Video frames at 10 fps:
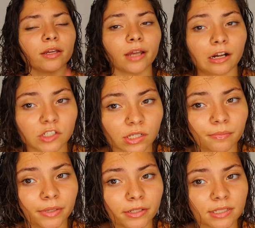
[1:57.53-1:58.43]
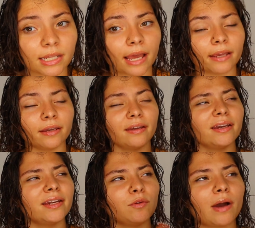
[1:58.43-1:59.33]
Y'all shouldn't be using that heat
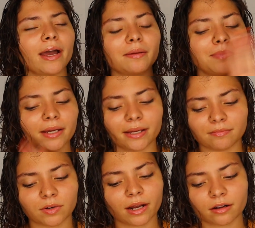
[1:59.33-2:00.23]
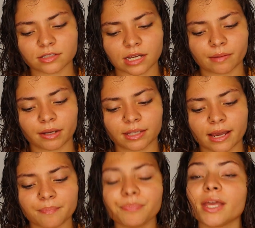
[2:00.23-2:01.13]
anyway, but we're not going to talk about
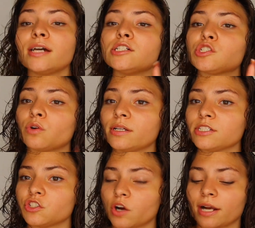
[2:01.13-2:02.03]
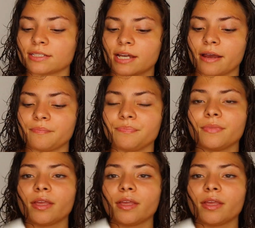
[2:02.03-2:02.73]
that. Shortens drying time.